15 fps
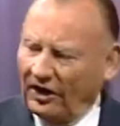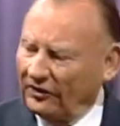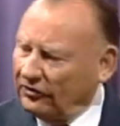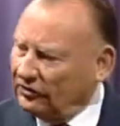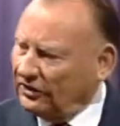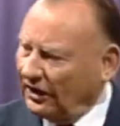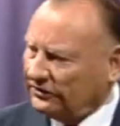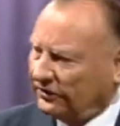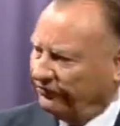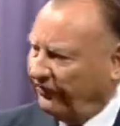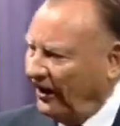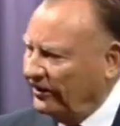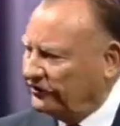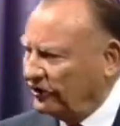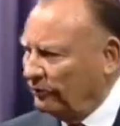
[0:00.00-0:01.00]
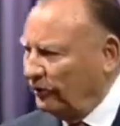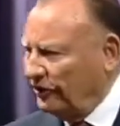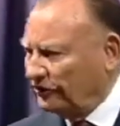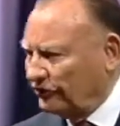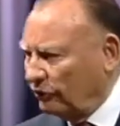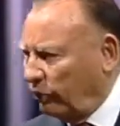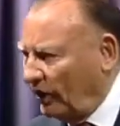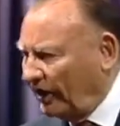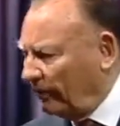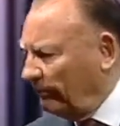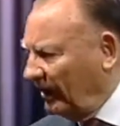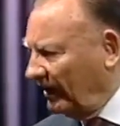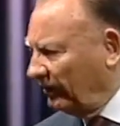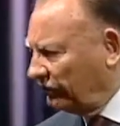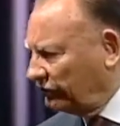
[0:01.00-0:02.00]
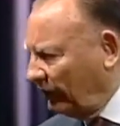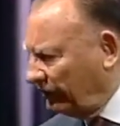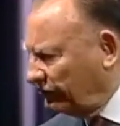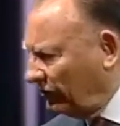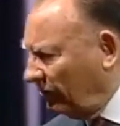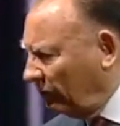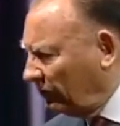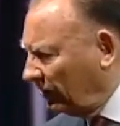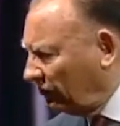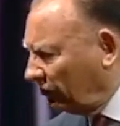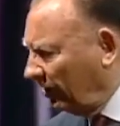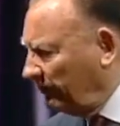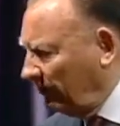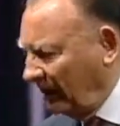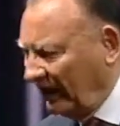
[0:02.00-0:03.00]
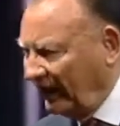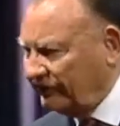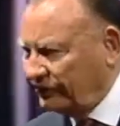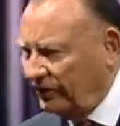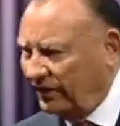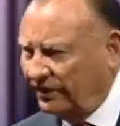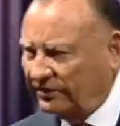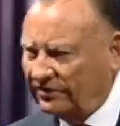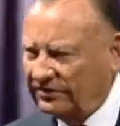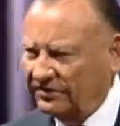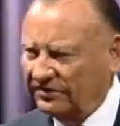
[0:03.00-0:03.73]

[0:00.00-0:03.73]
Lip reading: You've got to find some reason why a man is great. You don't get great by accident.